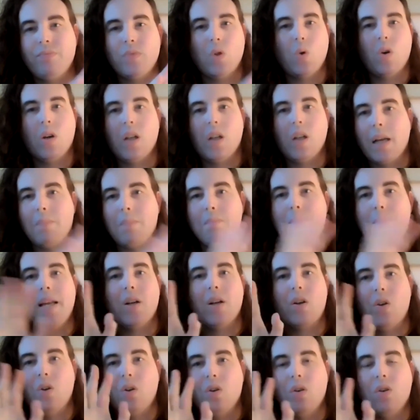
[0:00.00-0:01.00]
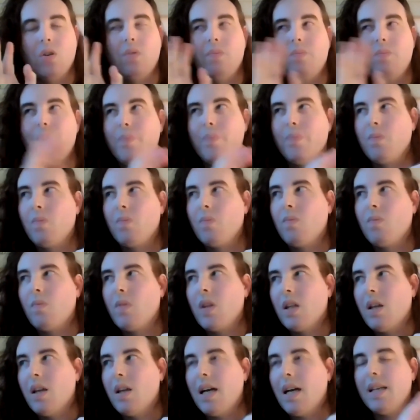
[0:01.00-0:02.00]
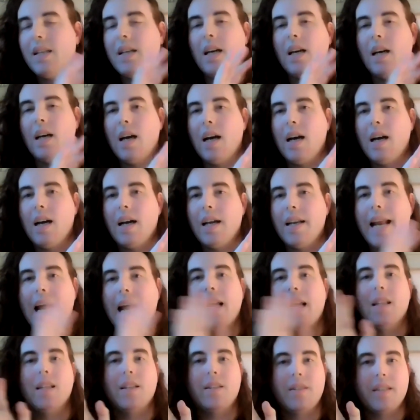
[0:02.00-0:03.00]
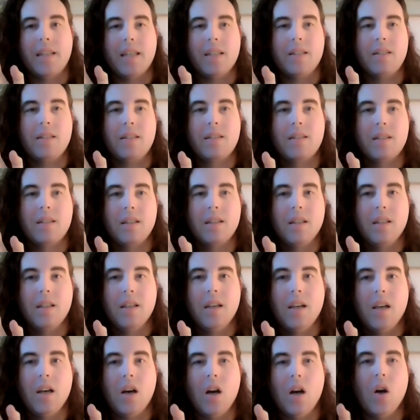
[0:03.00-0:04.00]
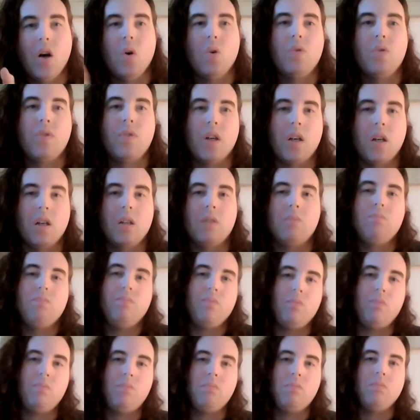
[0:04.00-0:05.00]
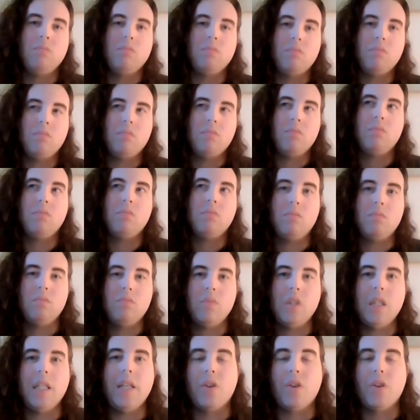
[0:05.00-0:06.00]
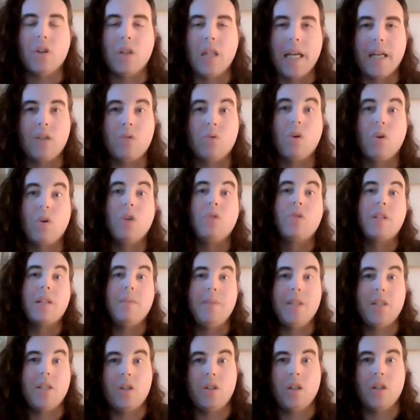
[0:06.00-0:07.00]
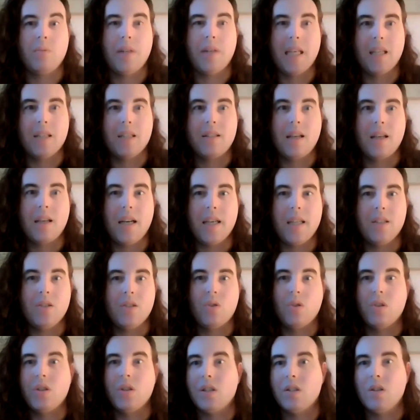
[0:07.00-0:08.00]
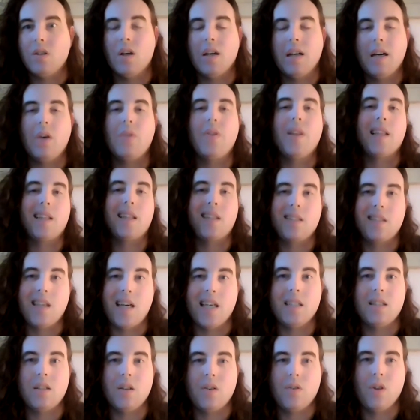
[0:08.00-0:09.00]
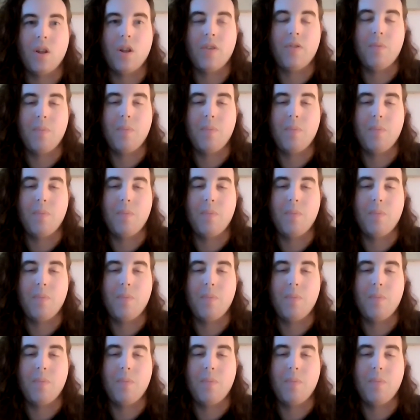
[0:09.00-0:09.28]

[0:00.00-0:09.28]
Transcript: or medical analysis over either like grossly misinterpreting a science or like the science of